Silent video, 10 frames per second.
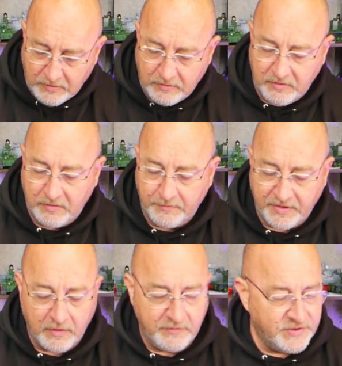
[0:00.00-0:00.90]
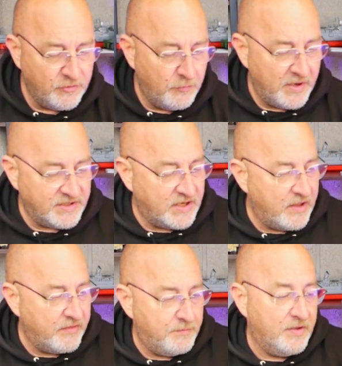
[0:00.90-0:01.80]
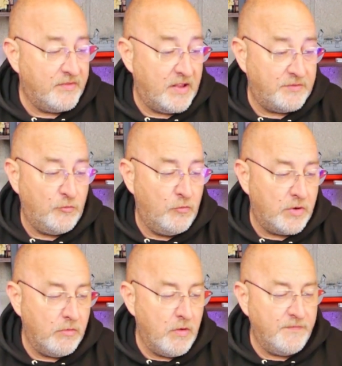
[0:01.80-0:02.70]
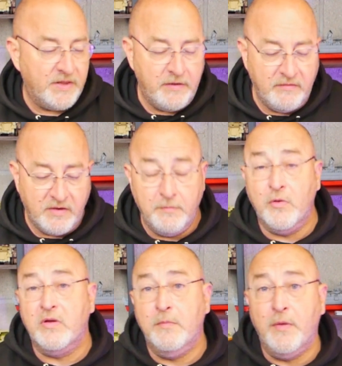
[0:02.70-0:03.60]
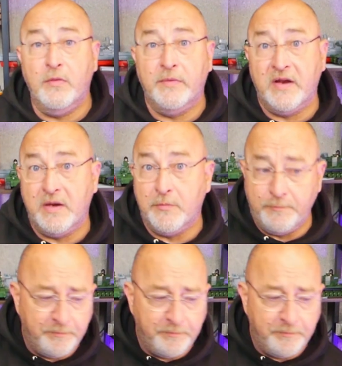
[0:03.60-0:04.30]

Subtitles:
There we go, it's all back together, but that will go over there and I'm not going to bother with it anymore.